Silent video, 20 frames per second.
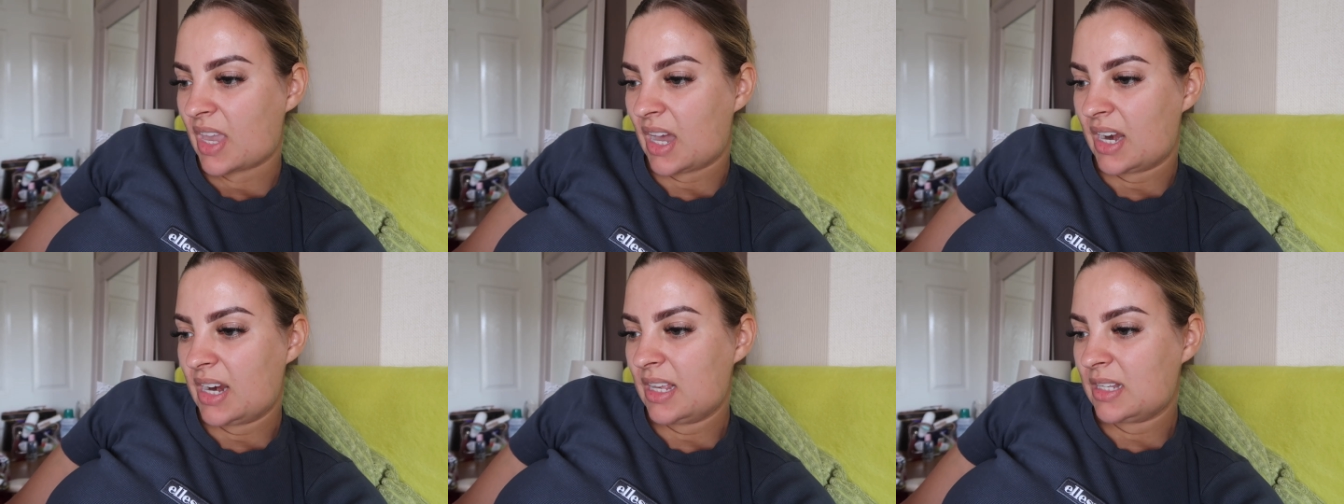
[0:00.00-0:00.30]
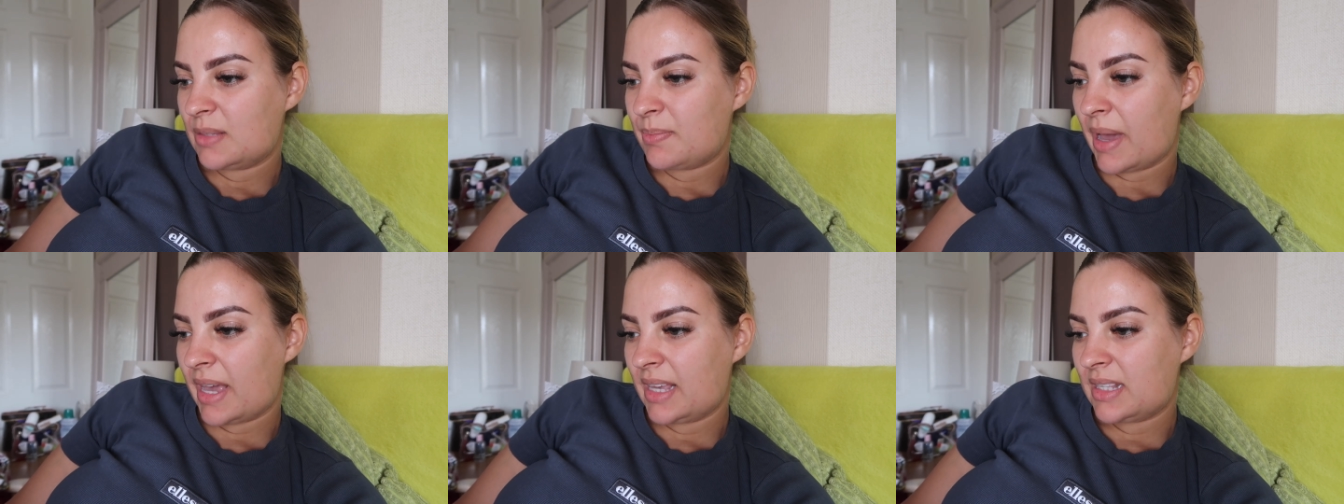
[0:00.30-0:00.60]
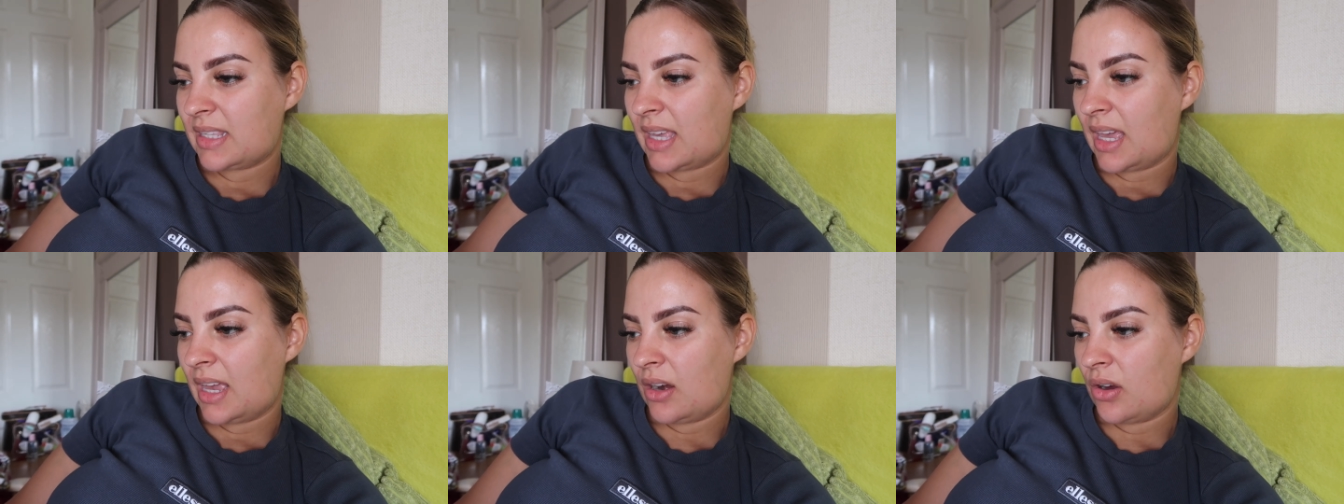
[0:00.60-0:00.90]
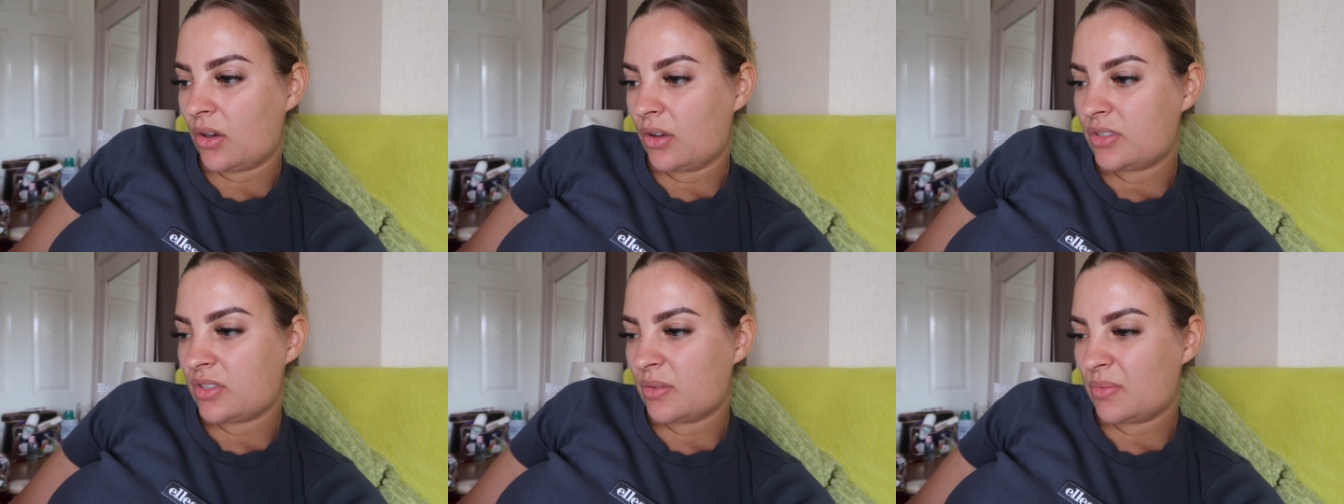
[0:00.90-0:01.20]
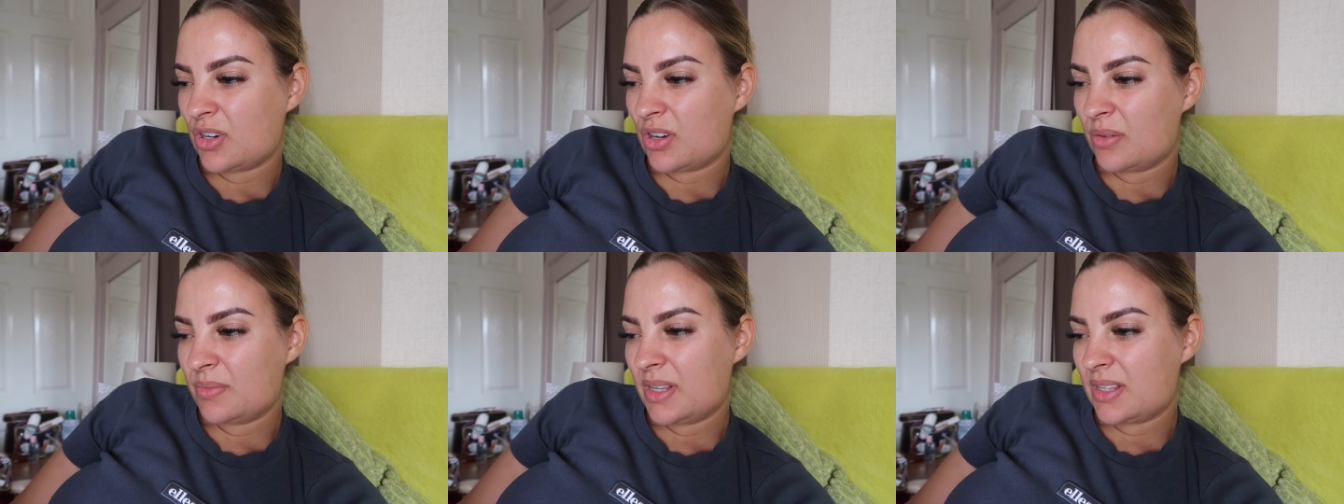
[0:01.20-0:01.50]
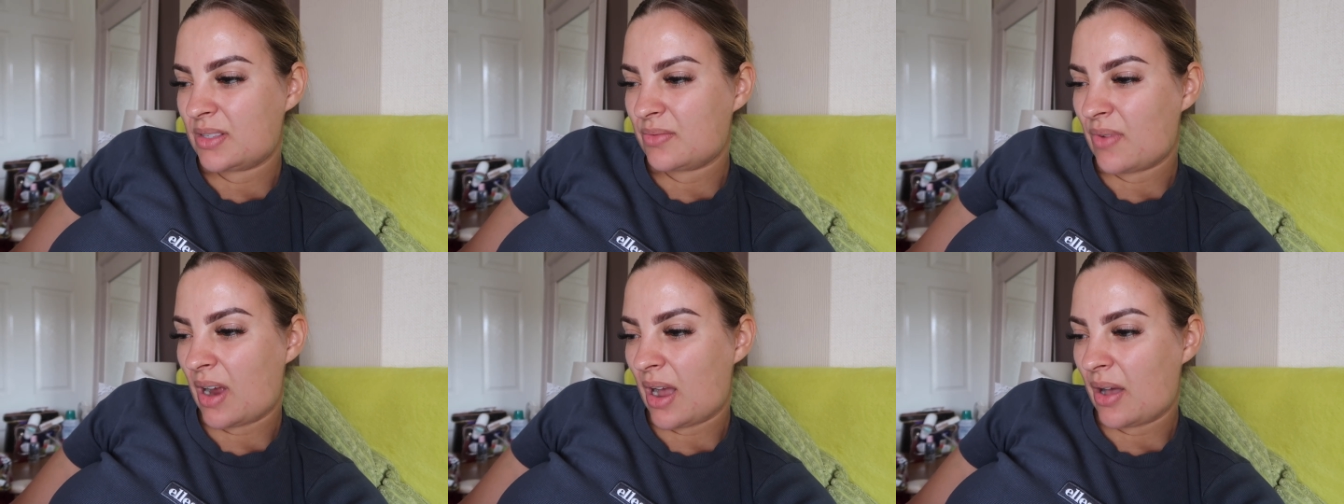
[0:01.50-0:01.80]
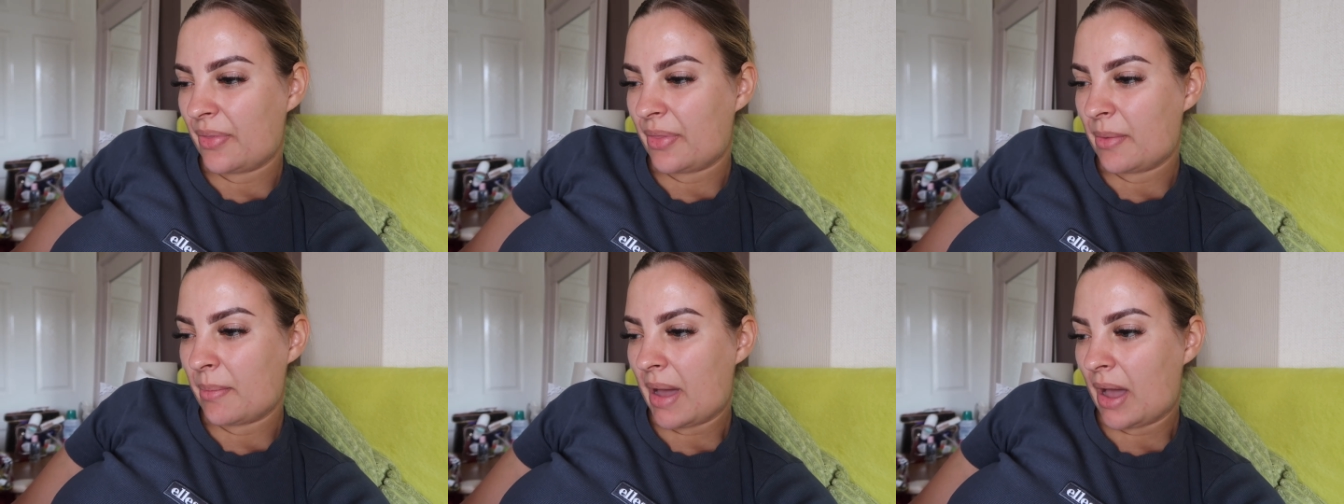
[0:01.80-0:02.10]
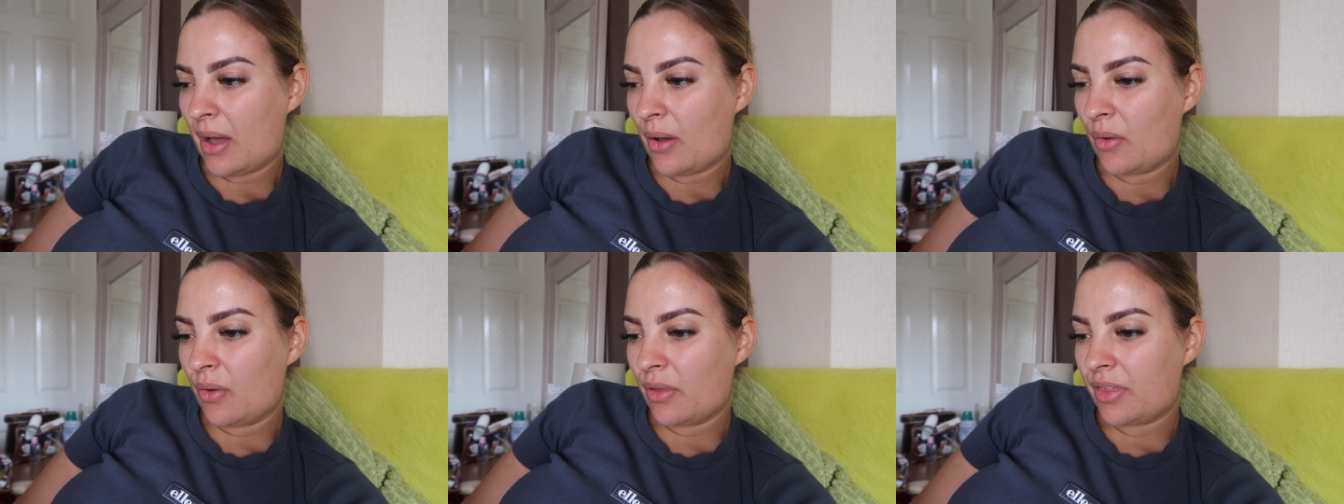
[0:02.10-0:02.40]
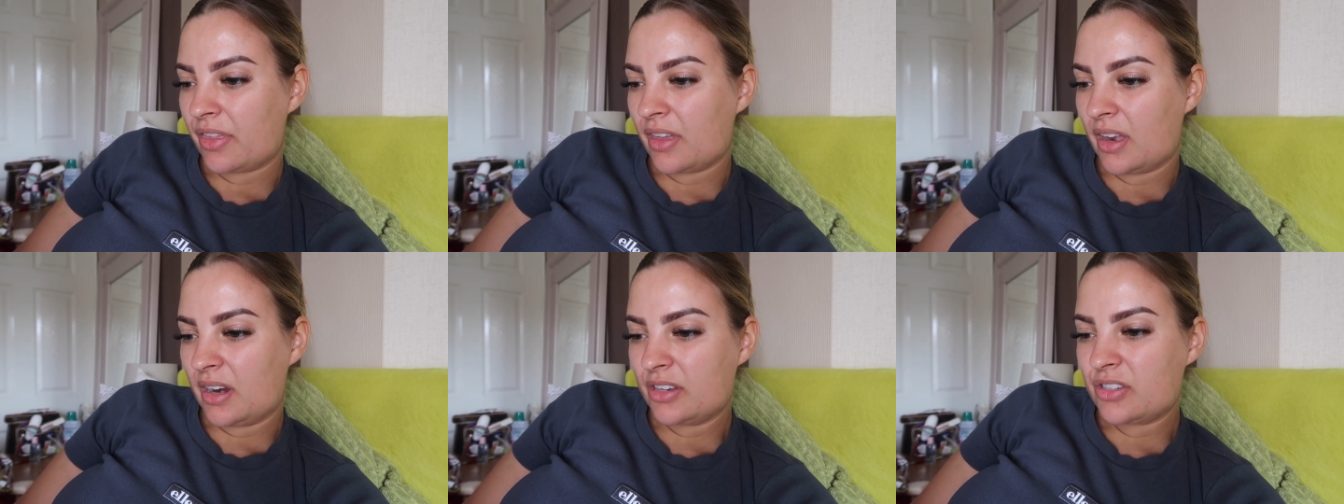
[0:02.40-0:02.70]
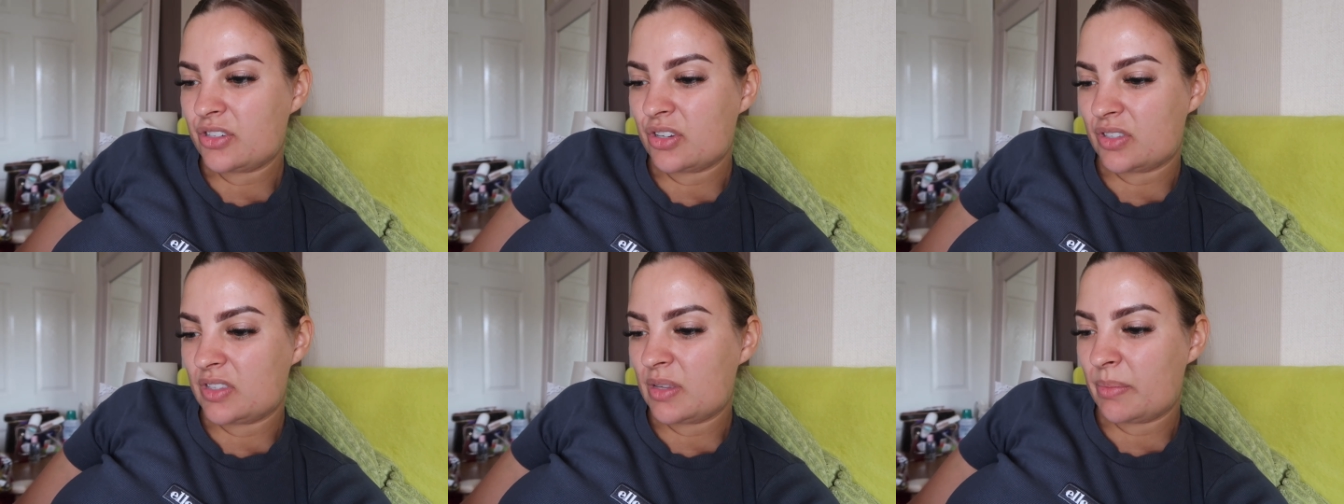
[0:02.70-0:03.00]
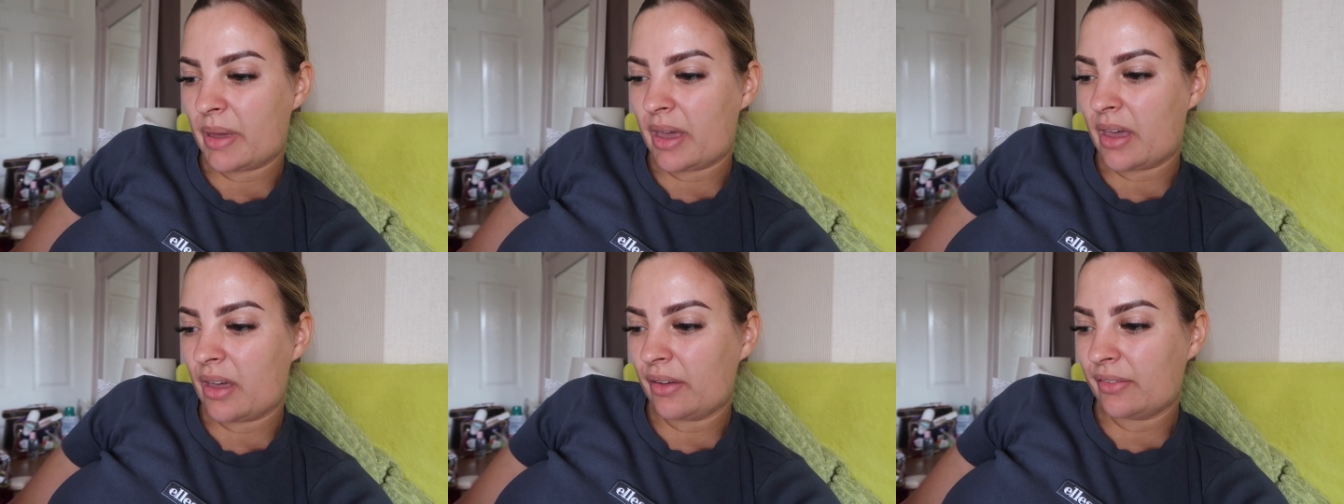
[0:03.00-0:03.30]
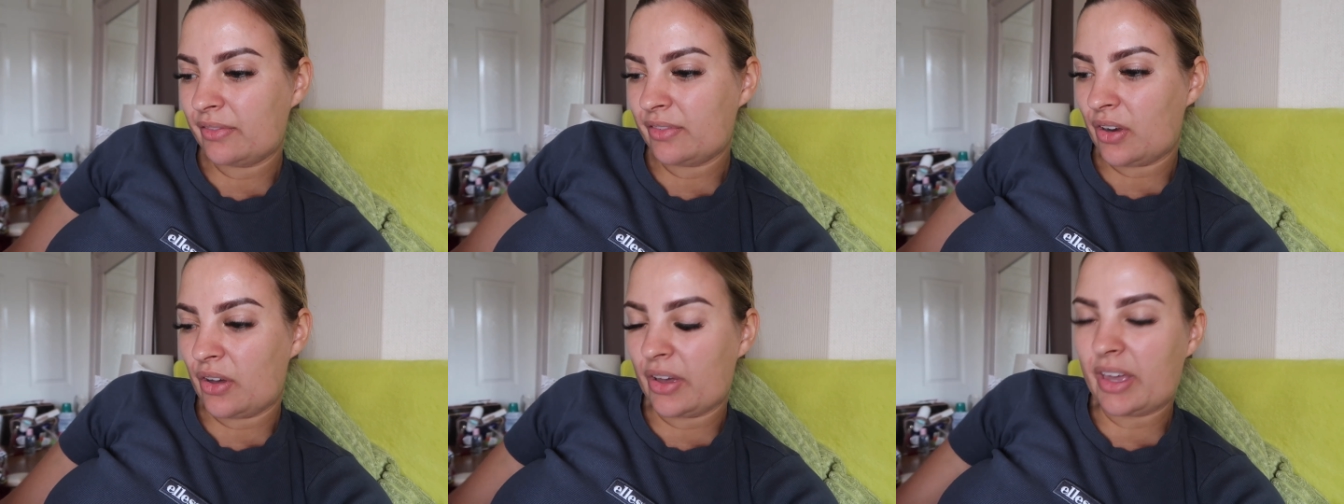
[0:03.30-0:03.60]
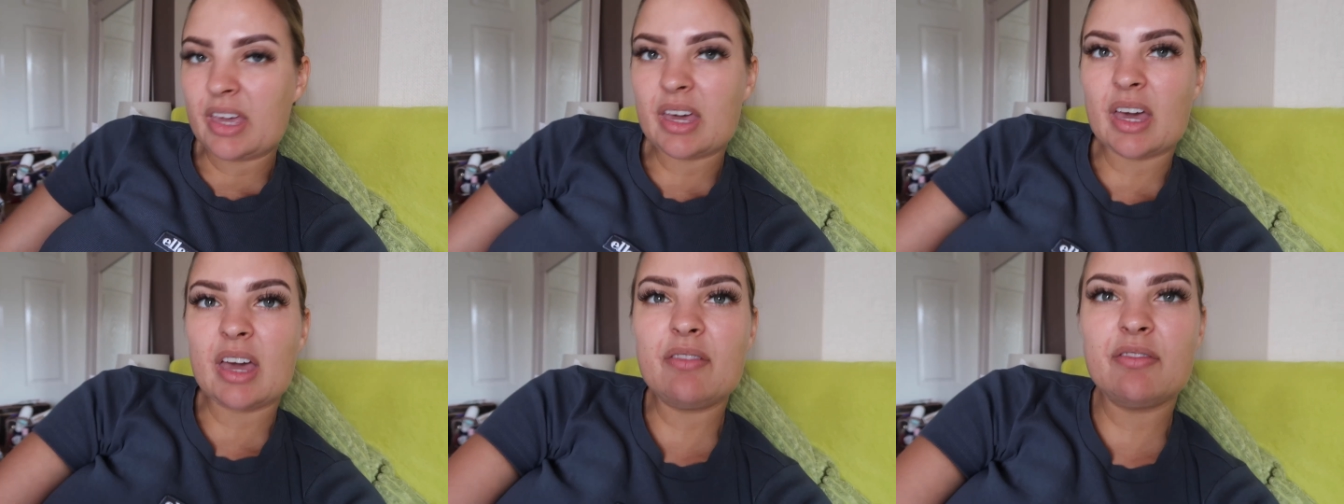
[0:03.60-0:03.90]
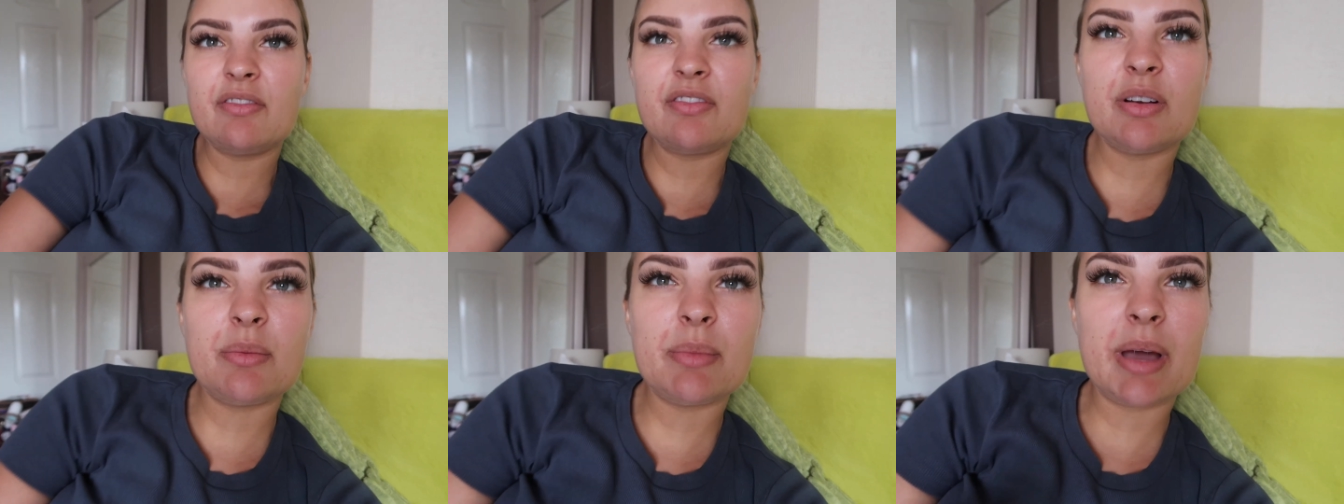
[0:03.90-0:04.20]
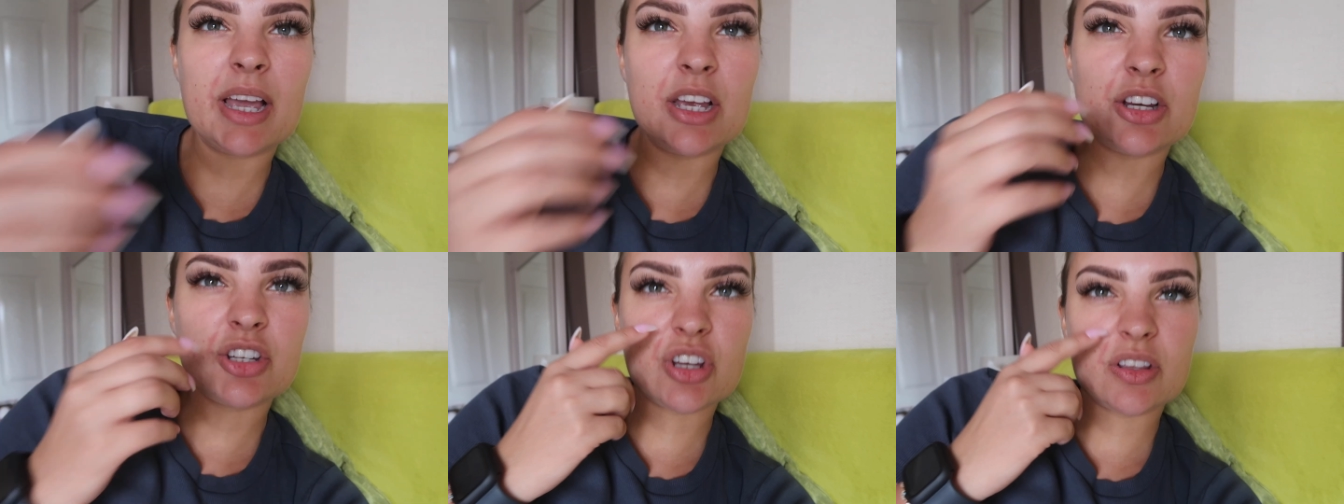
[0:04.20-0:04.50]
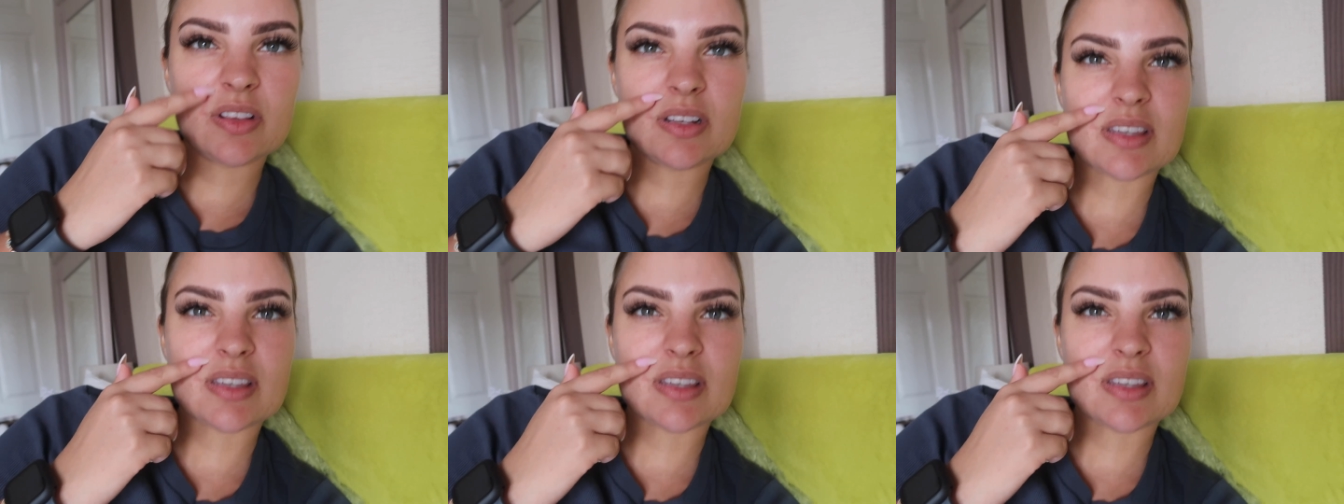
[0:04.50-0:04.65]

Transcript: and it's basically like sometimes it's around the mouth and it's just a bit of like inflammation.